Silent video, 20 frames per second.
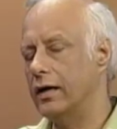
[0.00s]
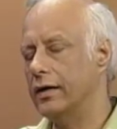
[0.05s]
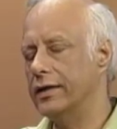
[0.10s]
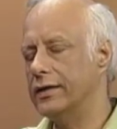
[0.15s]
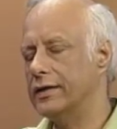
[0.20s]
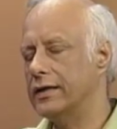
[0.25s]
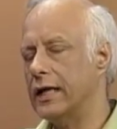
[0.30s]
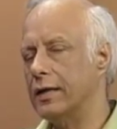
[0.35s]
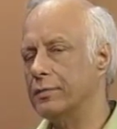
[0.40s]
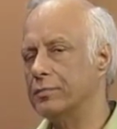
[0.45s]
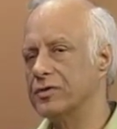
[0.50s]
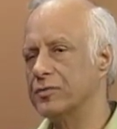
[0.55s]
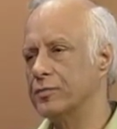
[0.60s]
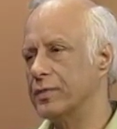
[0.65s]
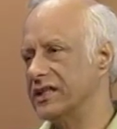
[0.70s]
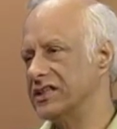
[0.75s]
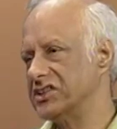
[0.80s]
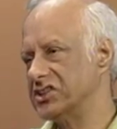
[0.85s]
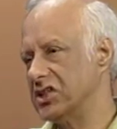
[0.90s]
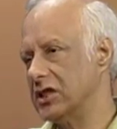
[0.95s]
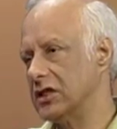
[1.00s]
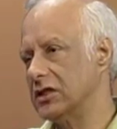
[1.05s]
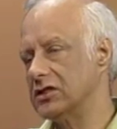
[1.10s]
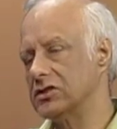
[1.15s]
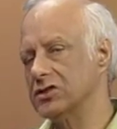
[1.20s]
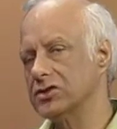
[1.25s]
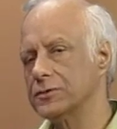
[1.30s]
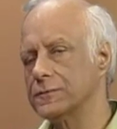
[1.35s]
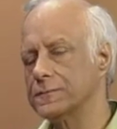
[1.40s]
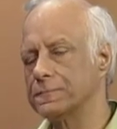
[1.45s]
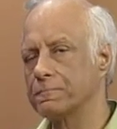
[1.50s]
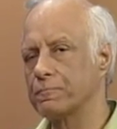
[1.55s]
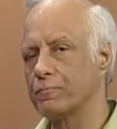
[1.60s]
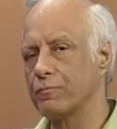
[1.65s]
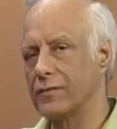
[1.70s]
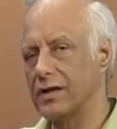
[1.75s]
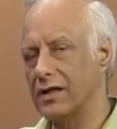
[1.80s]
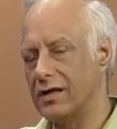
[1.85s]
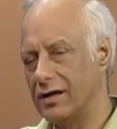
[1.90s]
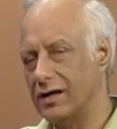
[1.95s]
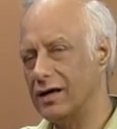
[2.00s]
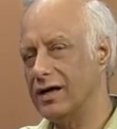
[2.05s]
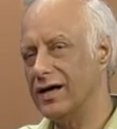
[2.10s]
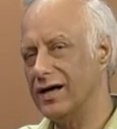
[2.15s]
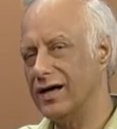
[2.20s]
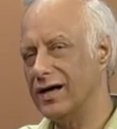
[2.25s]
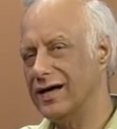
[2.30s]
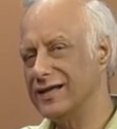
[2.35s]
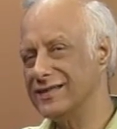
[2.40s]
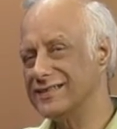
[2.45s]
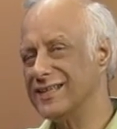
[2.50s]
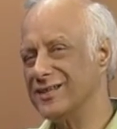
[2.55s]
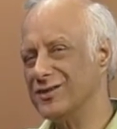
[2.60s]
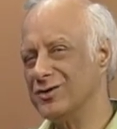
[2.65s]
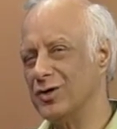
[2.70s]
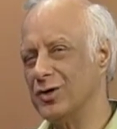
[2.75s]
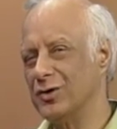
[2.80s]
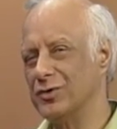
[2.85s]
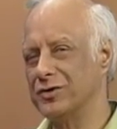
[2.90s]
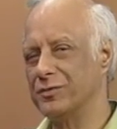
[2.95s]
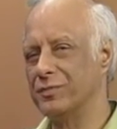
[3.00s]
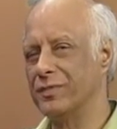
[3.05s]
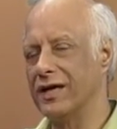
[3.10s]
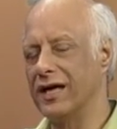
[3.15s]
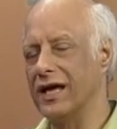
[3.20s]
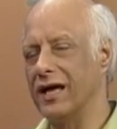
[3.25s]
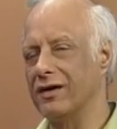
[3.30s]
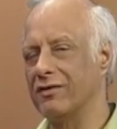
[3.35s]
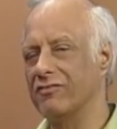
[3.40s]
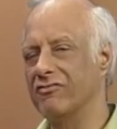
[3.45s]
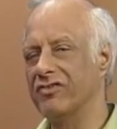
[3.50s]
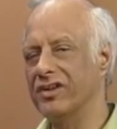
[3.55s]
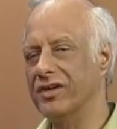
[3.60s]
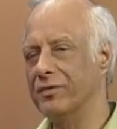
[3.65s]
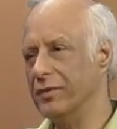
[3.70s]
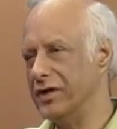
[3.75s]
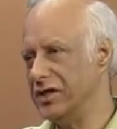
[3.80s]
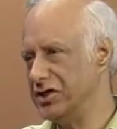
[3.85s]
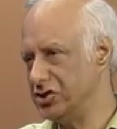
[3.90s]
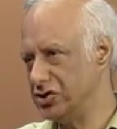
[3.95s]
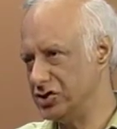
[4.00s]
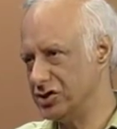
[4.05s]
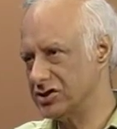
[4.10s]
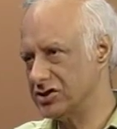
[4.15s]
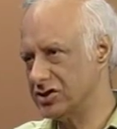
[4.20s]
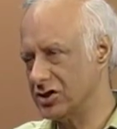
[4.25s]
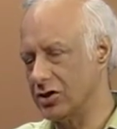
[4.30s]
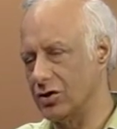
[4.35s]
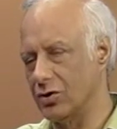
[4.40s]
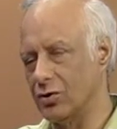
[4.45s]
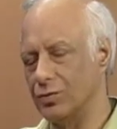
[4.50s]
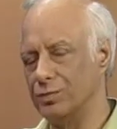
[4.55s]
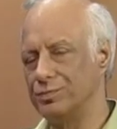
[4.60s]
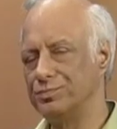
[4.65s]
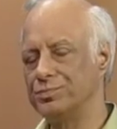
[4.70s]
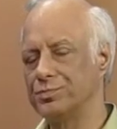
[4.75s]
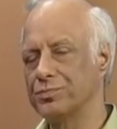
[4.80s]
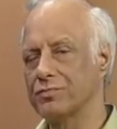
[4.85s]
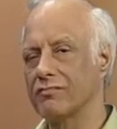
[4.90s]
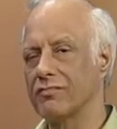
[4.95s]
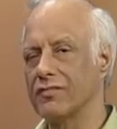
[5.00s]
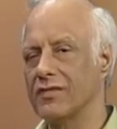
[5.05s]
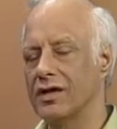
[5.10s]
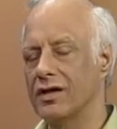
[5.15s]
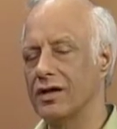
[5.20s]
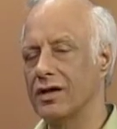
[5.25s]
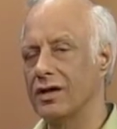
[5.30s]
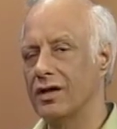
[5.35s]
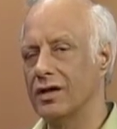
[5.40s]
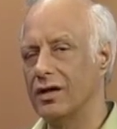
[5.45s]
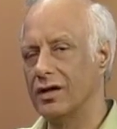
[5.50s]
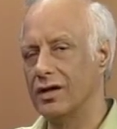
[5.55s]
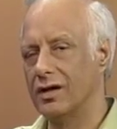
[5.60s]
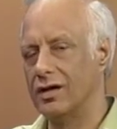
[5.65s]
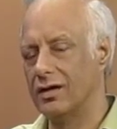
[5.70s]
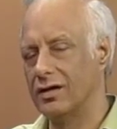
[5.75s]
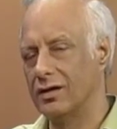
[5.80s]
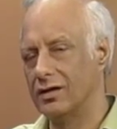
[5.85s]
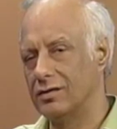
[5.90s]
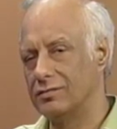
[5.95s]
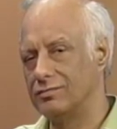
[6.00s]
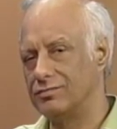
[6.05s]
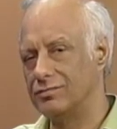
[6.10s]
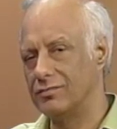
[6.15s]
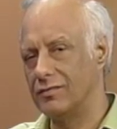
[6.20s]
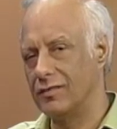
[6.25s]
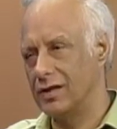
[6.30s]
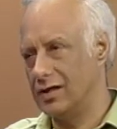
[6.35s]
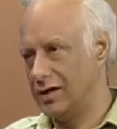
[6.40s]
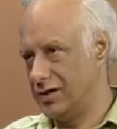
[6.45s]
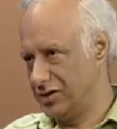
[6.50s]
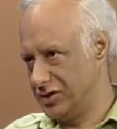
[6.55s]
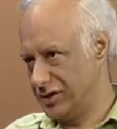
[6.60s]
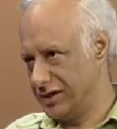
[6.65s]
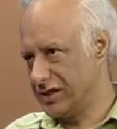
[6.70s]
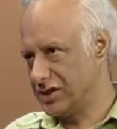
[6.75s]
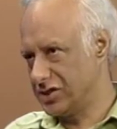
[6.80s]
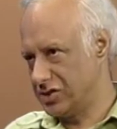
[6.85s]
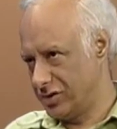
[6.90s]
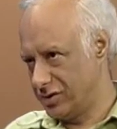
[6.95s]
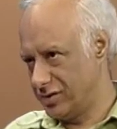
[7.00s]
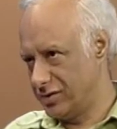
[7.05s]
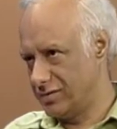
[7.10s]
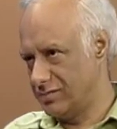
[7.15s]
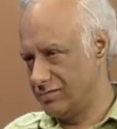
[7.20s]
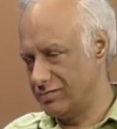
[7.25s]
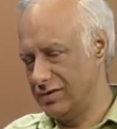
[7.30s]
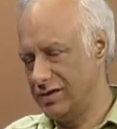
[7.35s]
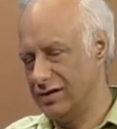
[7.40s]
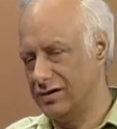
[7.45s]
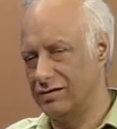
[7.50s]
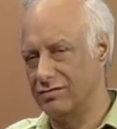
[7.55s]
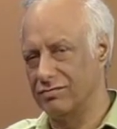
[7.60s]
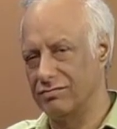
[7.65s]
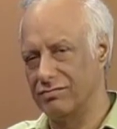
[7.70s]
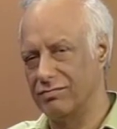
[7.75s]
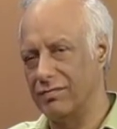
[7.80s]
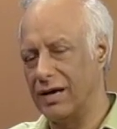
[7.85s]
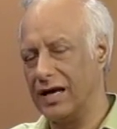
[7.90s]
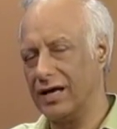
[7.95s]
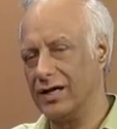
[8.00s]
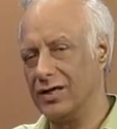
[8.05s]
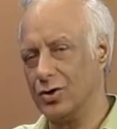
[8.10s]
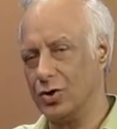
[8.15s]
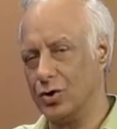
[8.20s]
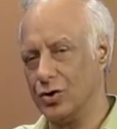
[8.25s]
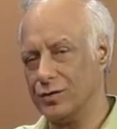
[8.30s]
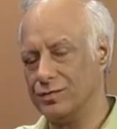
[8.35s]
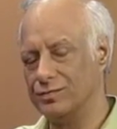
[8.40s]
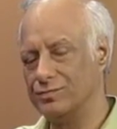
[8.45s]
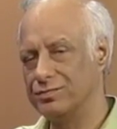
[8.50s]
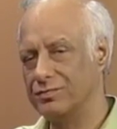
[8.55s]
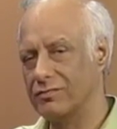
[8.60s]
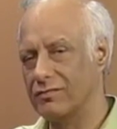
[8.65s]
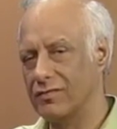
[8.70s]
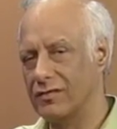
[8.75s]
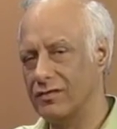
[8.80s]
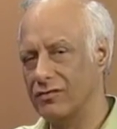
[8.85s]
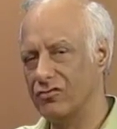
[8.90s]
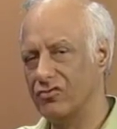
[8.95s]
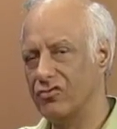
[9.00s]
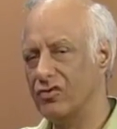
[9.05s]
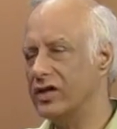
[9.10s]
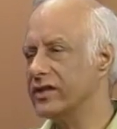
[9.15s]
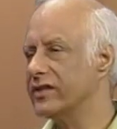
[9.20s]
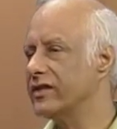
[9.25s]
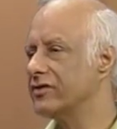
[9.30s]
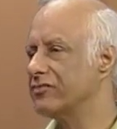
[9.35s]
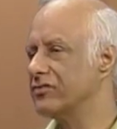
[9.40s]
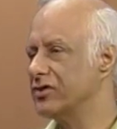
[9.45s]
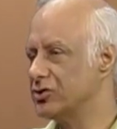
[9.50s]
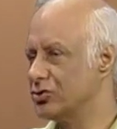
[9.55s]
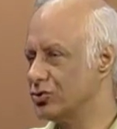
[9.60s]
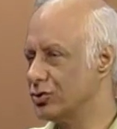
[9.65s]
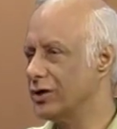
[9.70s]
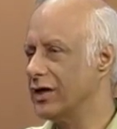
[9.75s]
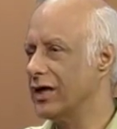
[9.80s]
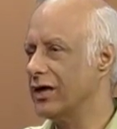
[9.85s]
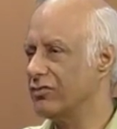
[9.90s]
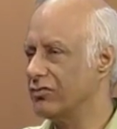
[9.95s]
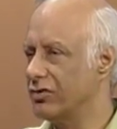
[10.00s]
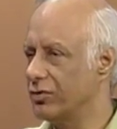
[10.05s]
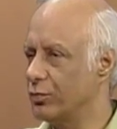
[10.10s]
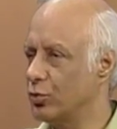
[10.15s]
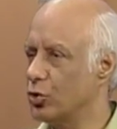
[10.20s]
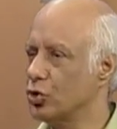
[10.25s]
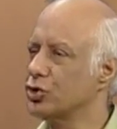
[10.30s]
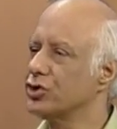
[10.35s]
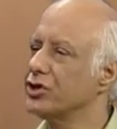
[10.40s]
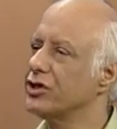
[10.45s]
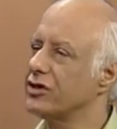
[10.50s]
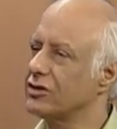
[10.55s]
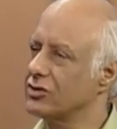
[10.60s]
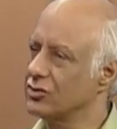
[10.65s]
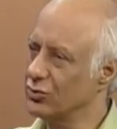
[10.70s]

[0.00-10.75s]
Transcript: It happened by chance. I'll tell you how it began. Very many years ago, our director in Bangalore felt that we should have a brochure.